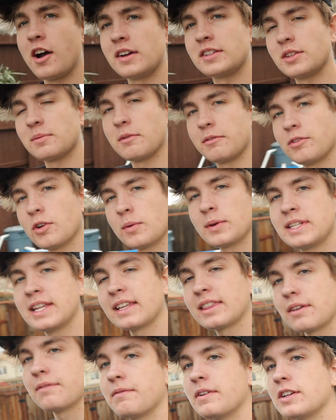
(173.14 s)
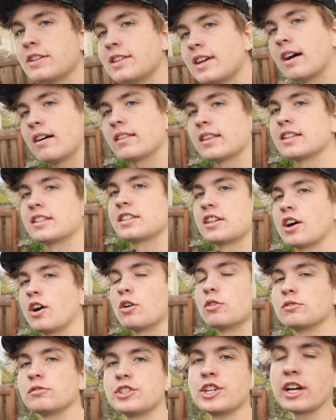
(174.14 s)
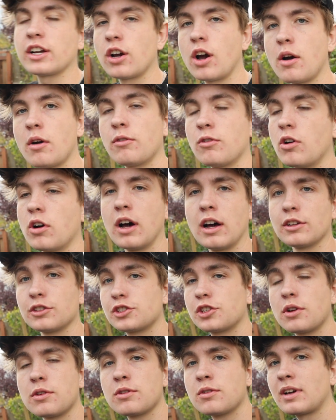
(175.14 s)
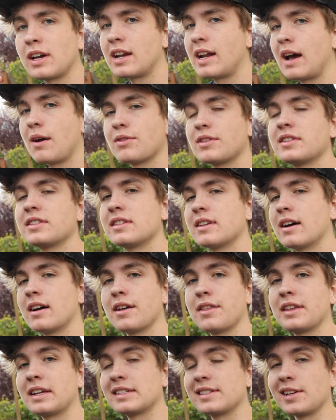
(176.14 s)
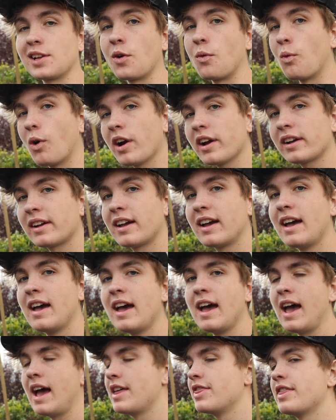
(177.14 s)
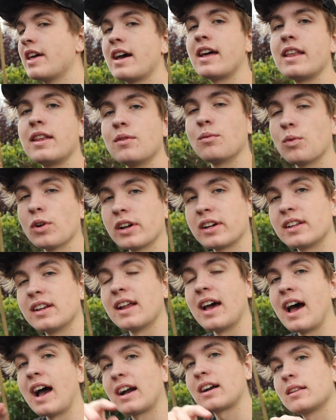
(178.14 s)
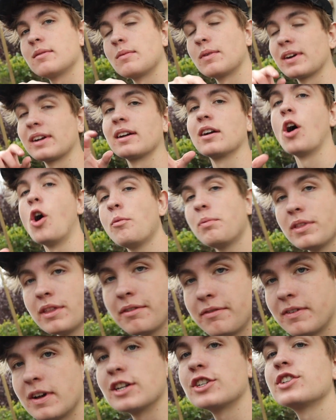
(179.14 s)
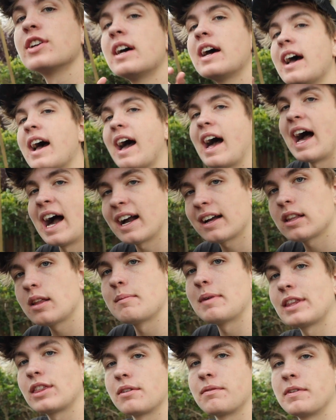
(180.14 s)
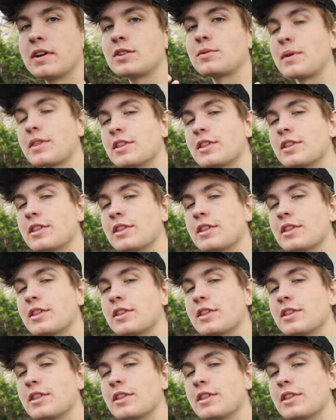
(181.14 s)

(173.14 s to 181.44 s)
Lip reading: right, so before we take the fish out, let's go check out, I'll show you kind of how this thing's gonna work, and then we're gonna open the fish, acclimate the fish